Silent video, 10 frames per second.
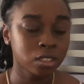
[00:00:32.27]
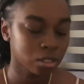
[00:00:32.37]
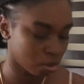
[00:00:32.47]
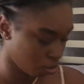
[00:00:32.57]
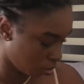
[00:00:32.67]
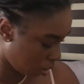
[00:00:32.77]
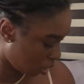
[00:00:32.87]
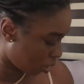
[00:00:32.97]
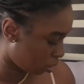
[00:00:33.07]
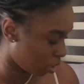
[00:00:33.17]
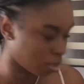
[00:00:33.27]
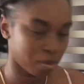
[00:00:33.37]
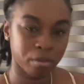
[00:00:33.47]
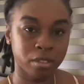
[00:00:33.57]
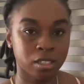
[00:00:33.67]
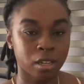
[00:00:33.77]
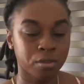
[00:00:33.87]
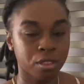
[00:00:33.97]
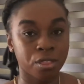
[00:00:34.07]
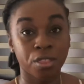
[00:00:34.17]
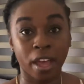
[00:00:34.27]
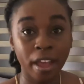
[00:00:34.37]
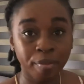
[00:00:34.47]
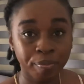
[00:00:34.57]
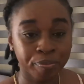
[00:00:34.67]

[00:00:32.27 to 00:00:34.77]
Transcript: So yeah, let's probably start with that.